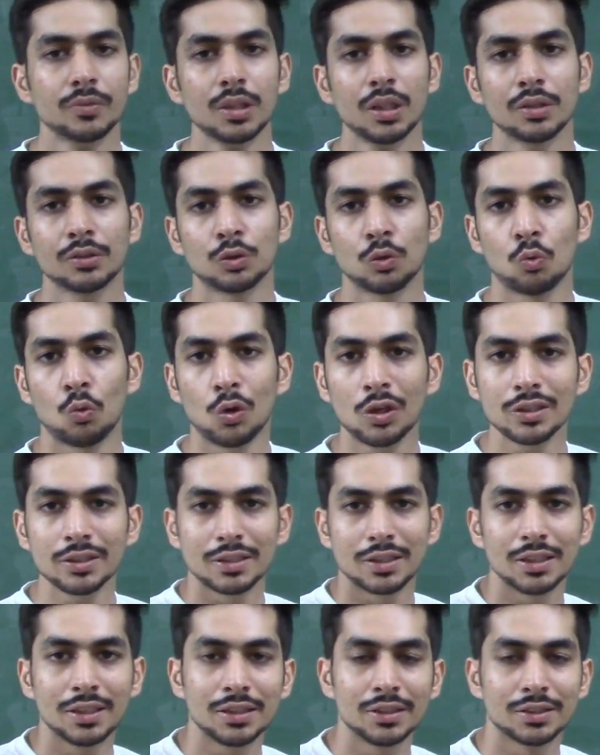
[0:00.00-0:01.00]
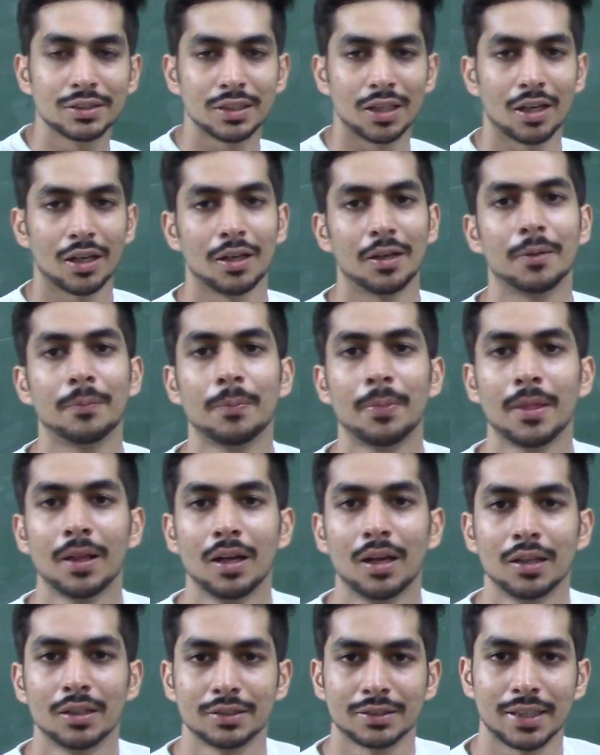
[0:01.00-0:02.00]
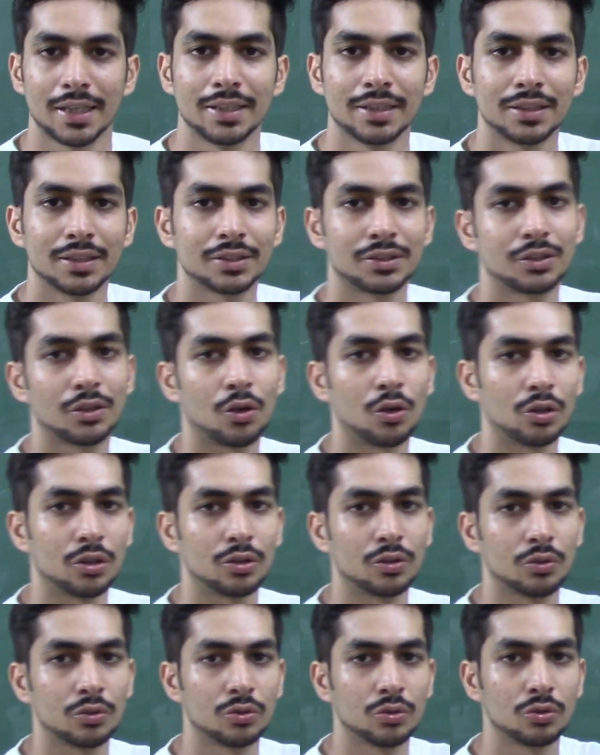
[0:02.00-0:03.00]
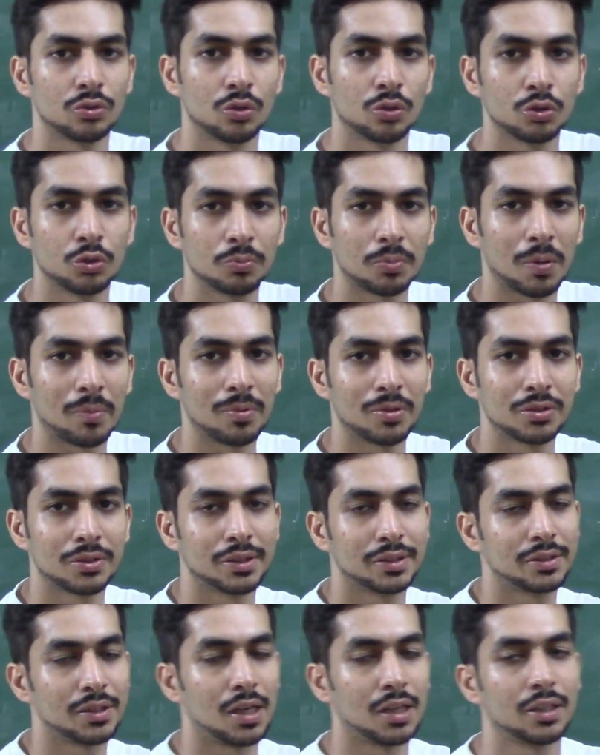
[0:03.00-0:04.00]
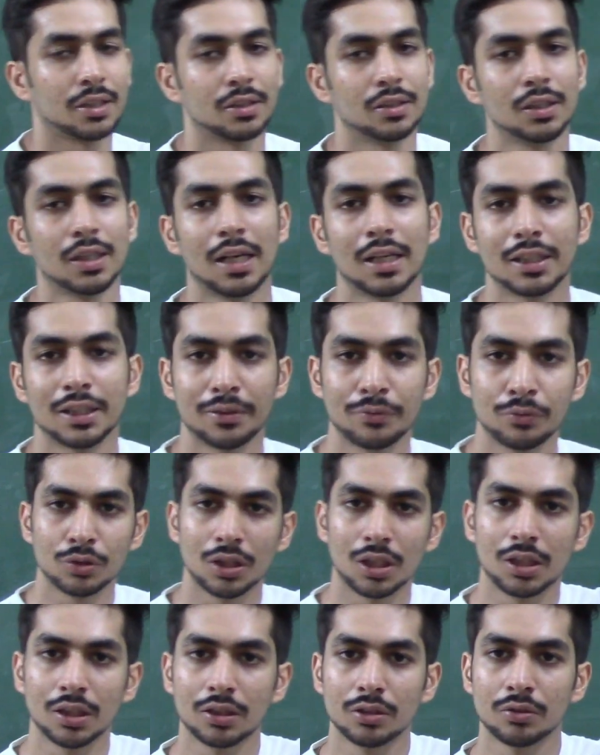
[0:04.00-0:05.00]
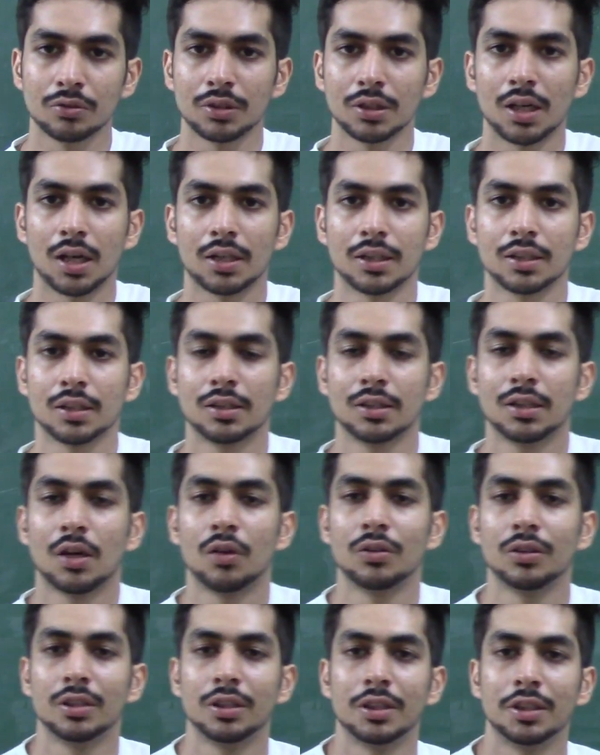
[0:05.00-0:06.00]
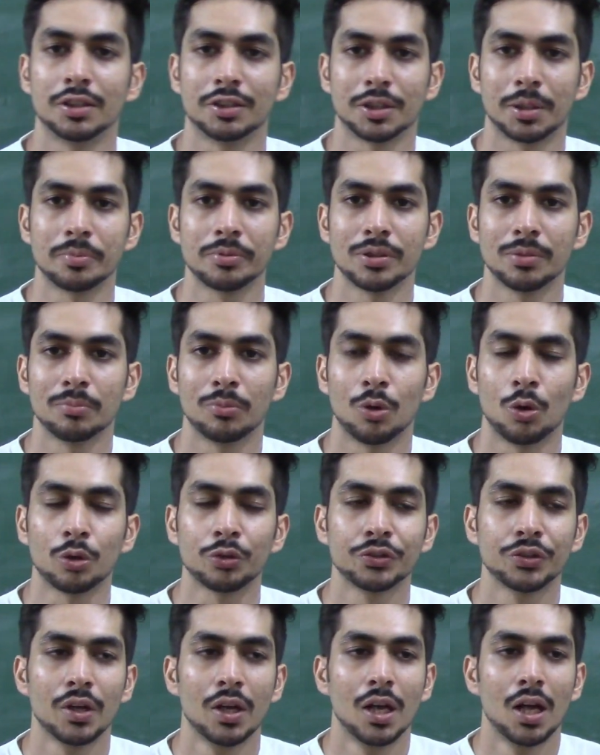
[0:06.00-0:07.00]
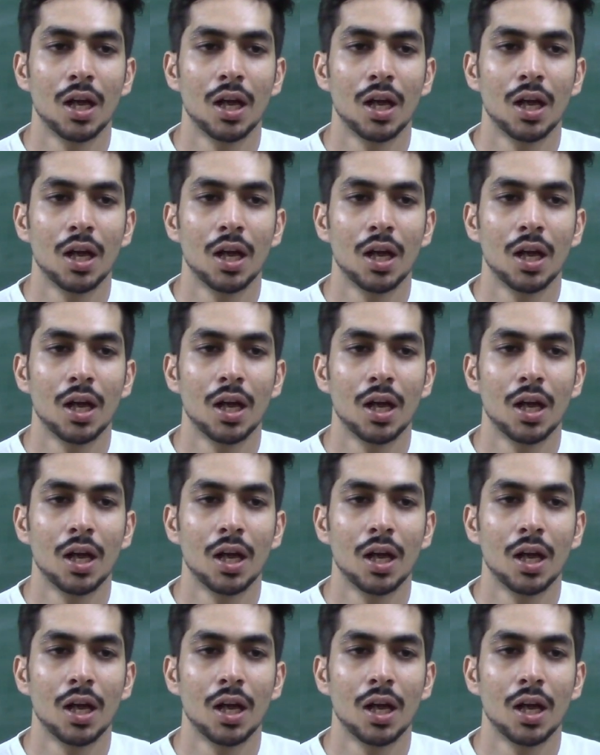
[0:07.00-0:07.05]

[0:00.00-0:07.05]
So what these scientists thought, those who published this article, I'll give link to the article down in the description box,